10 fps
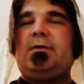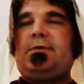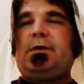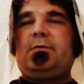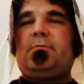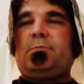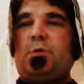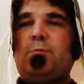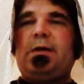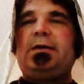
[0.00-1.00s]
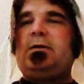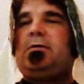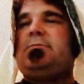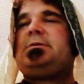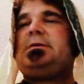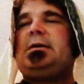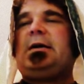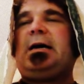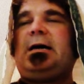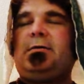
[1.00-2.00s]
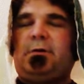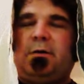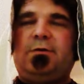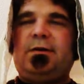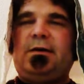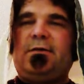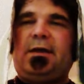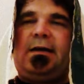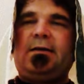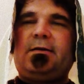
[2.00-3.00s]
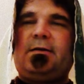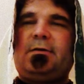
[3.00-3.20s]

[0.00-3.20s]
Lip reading: There, nobody knows how long that,